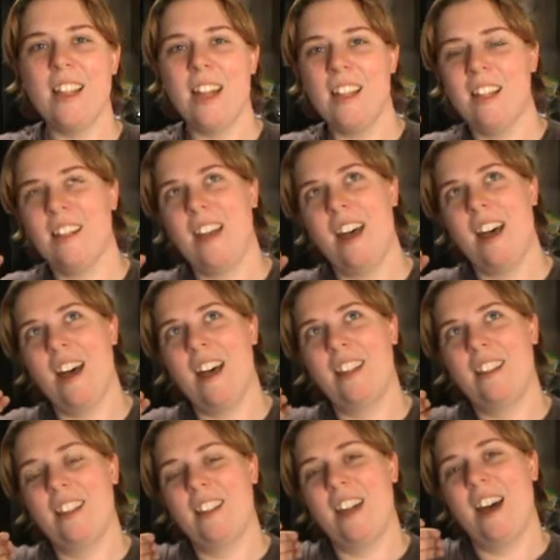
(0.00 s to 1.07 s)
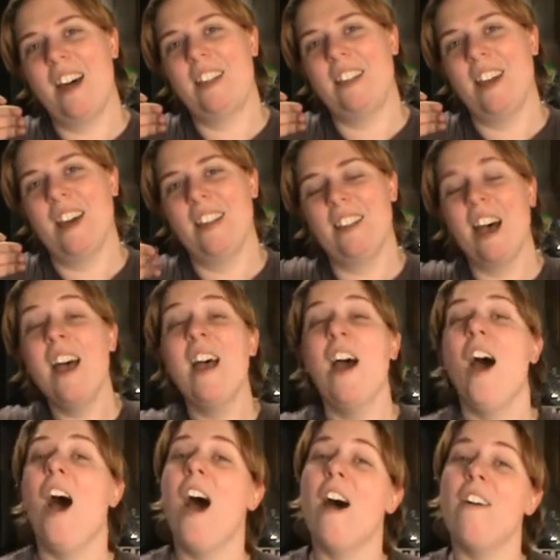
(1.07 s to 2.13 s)
la la la la la.
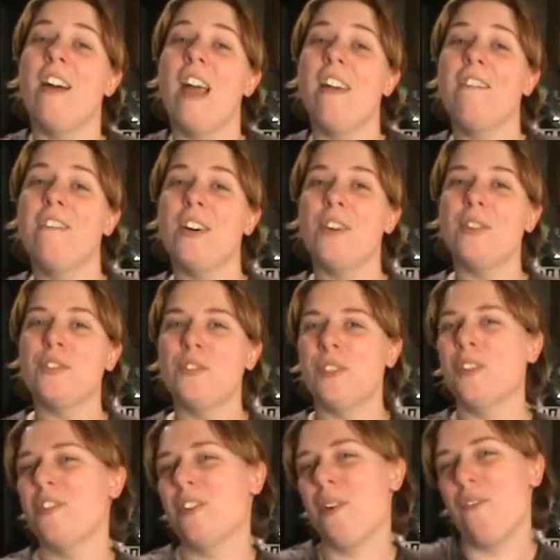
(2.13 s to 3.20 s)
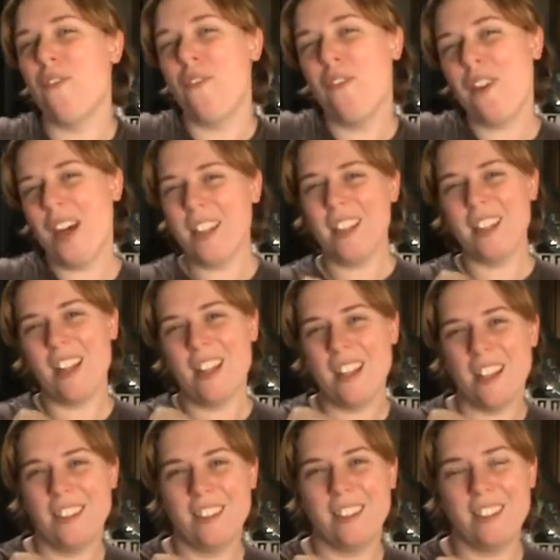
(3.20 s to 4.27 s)
All right, folks, for some fa
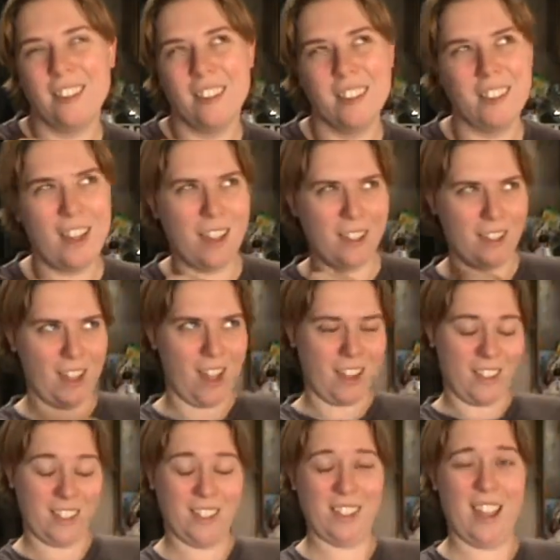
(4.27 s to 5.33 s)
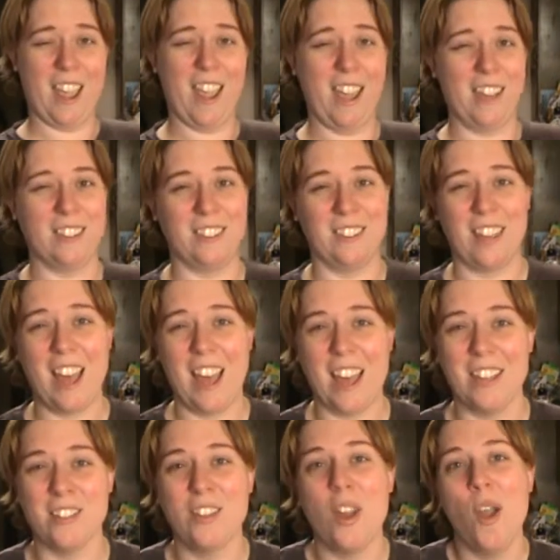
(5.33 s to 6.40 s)
la la la la la day
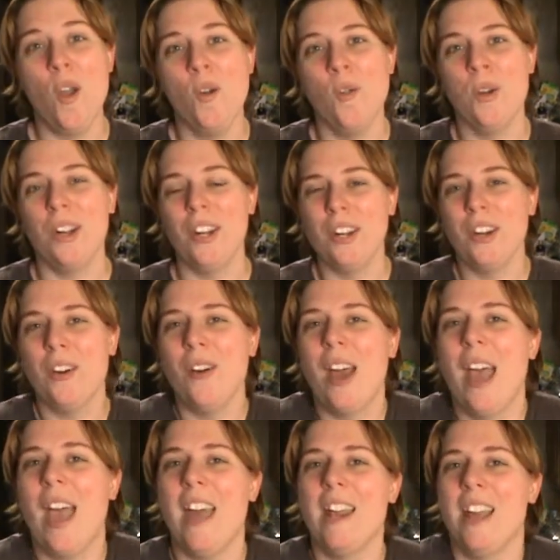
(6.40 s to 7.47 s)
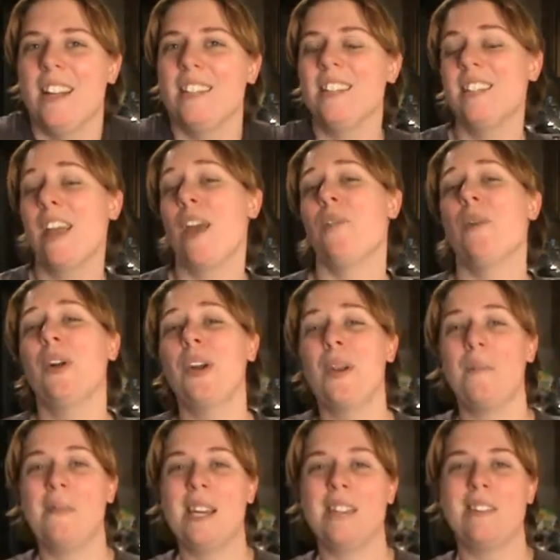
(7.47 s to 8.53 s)
sides, we're gonna go ahead and today we're
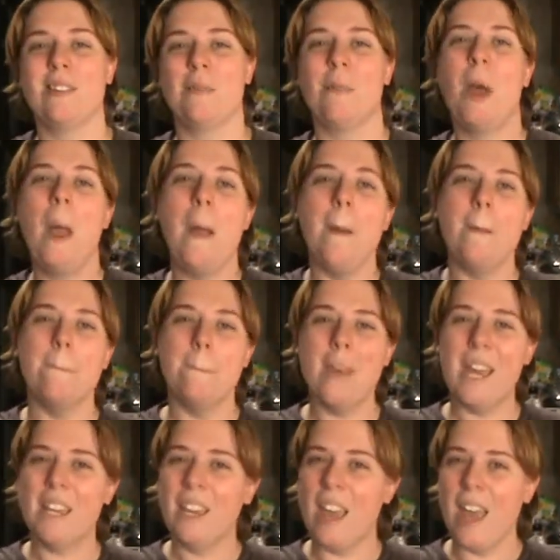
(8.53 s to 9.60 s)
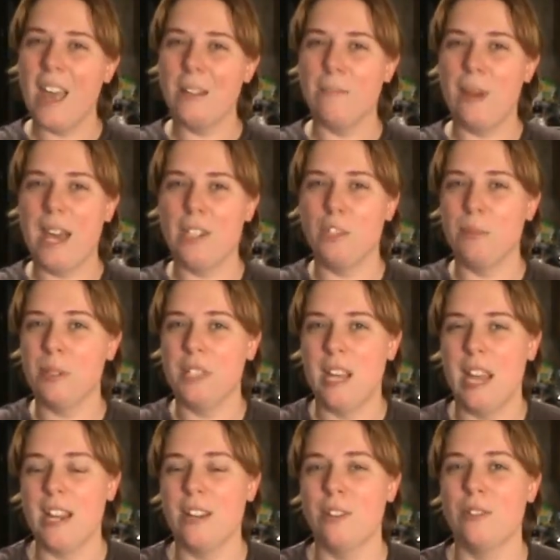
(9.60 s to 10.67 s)
gonna make some make ahead mashed
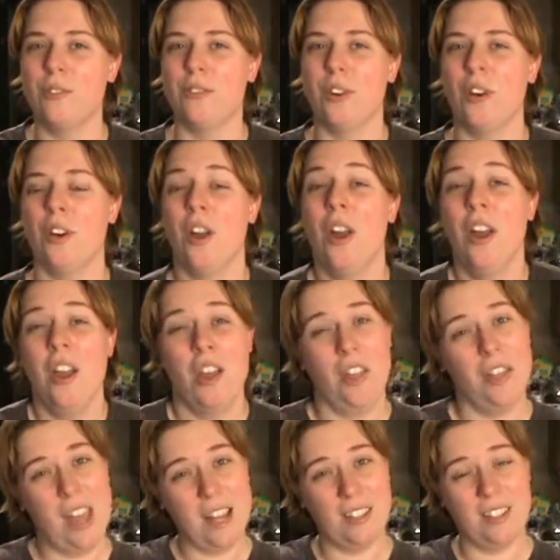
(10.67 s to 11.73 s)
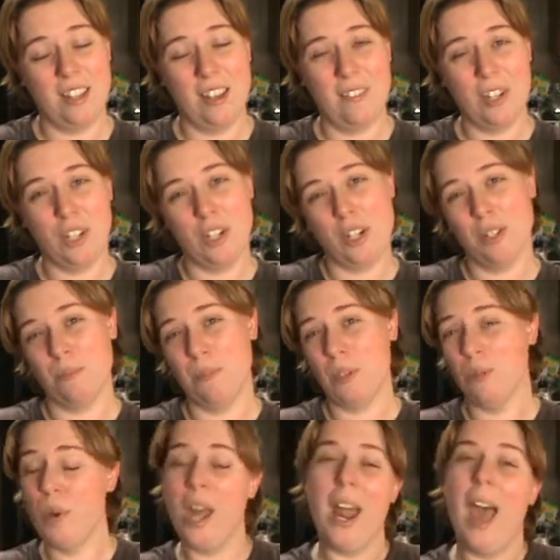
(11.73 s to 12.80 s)
potatoes for Thanksgiving,
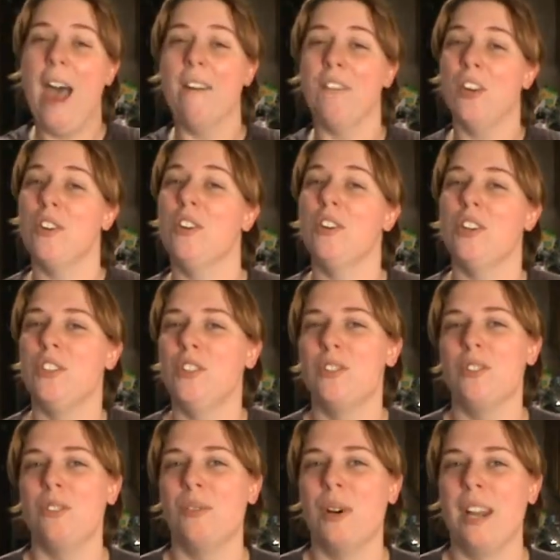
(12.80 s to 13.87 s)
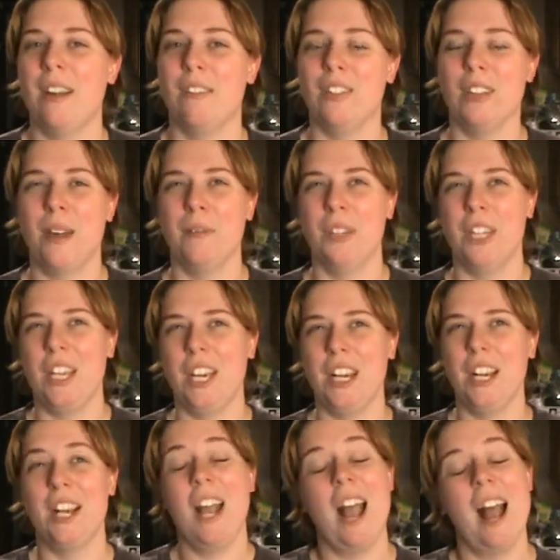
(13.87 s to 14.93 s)
Christmas, what have you. You can use it whatever time of the
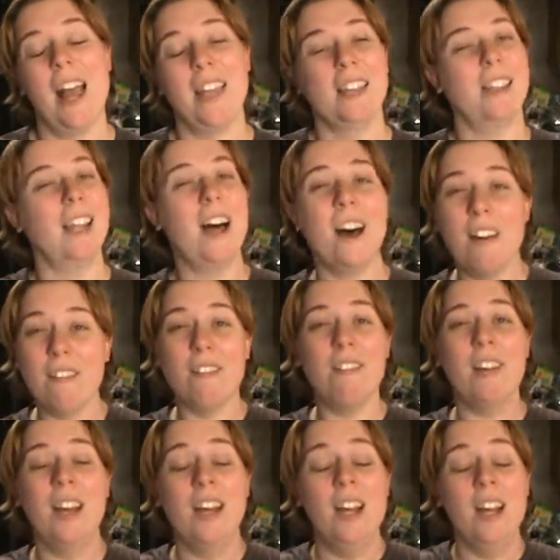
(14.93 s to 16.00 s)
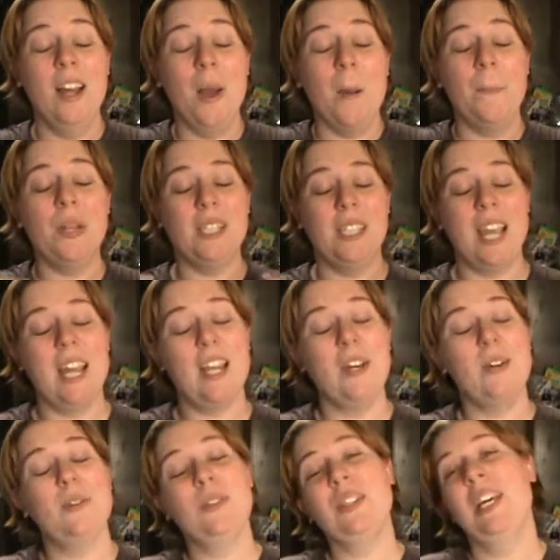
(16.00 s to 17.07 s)
year. I love
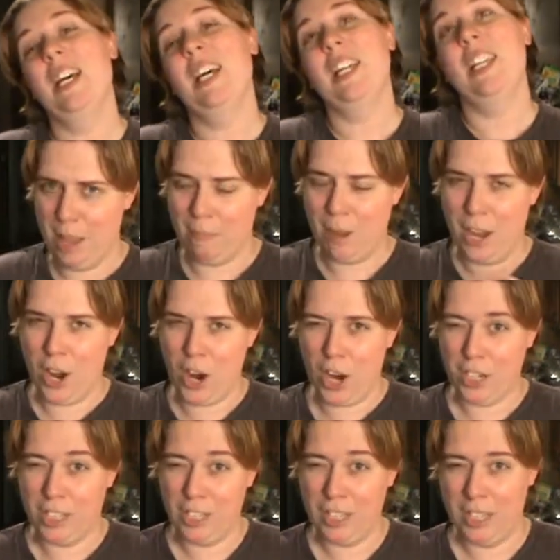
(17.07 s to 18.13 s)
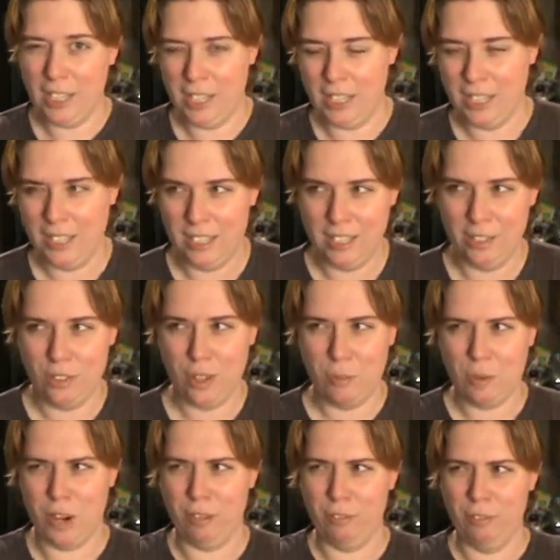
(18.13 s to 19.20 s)
potatoes in my heart.
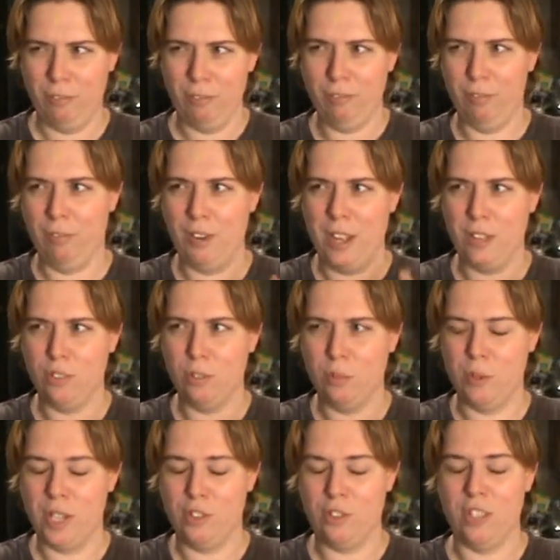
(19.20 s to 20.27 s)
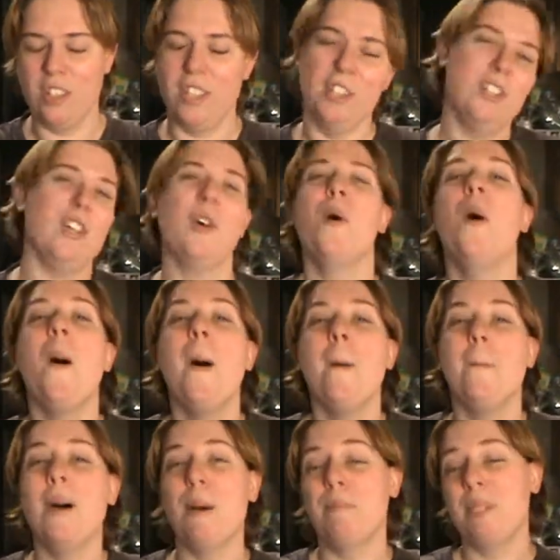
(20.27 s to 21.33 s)
Somewhere friends are wedged in there too.
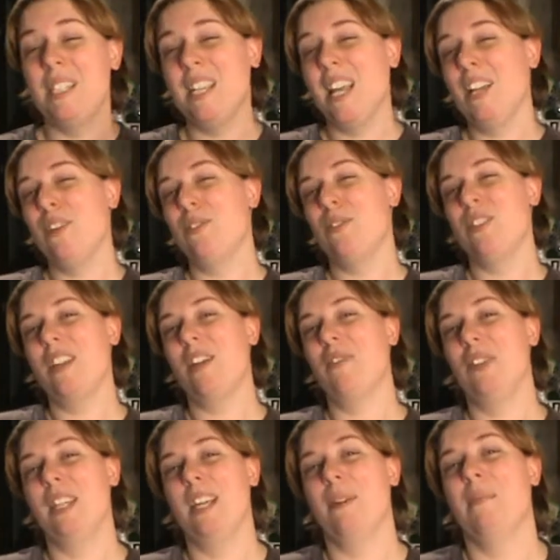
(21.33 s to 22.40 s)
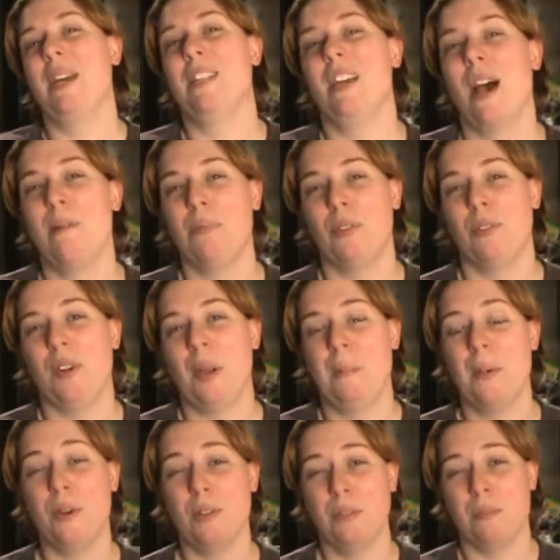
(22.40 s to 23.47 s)
But potatoes are definitely in my top three
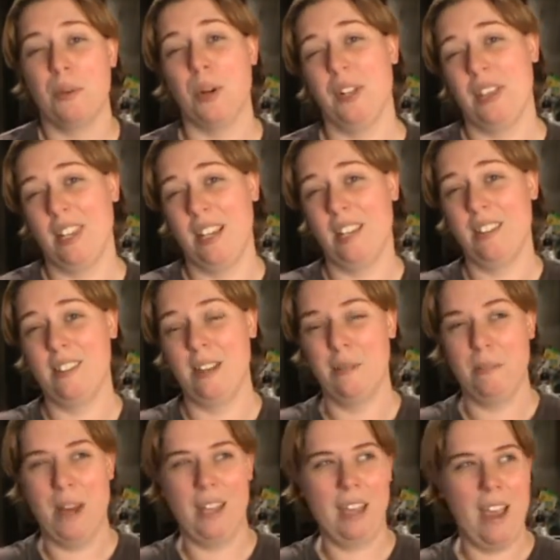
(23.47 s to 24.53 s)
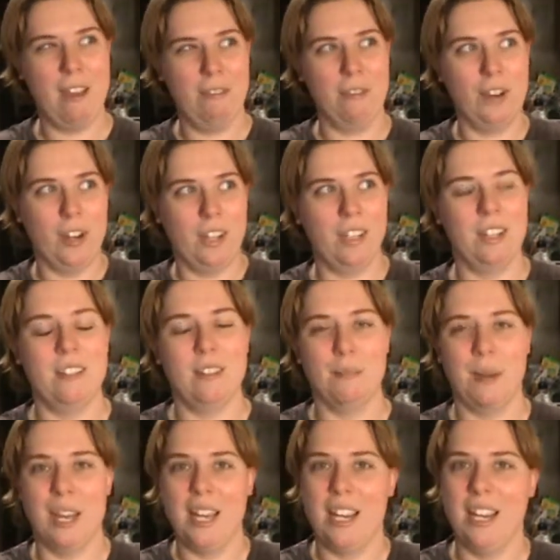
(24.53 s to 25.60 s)
most important things in my life, or at least in
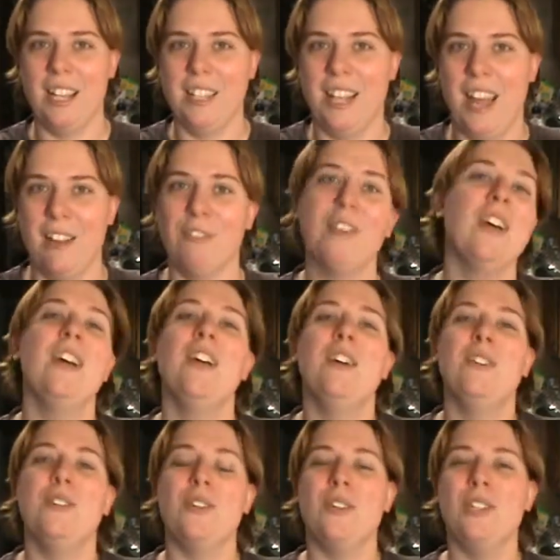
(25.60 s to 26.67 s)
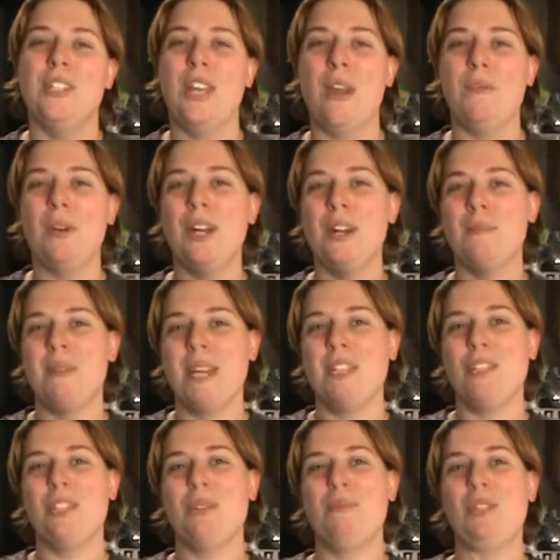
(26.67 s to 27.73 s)
my eating life. So today we're gonna make
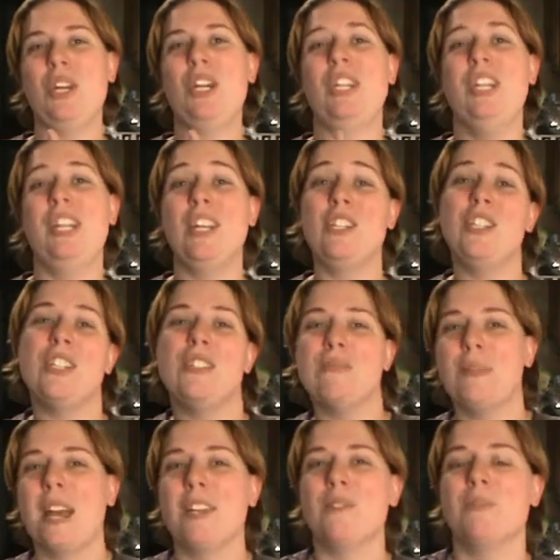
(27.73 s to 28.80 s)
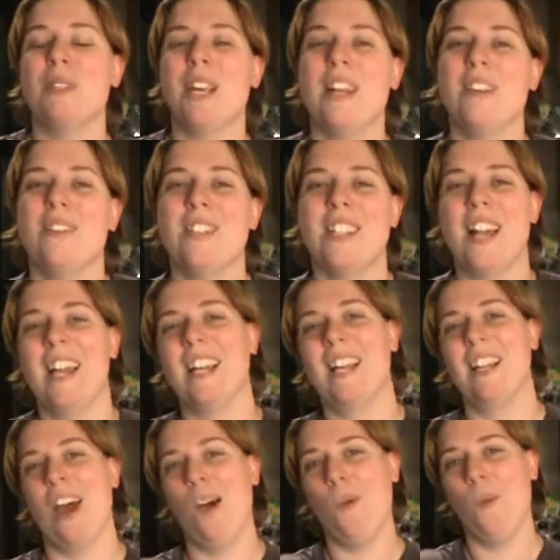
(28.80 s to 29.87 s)
some delicious mashed potatoes, and I
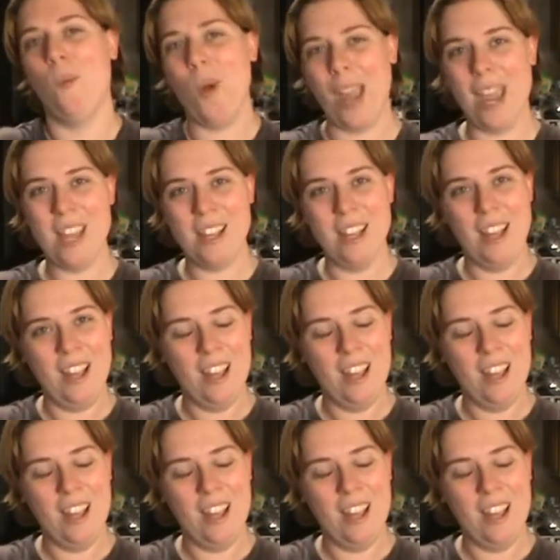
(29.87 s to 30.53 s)
cannot wait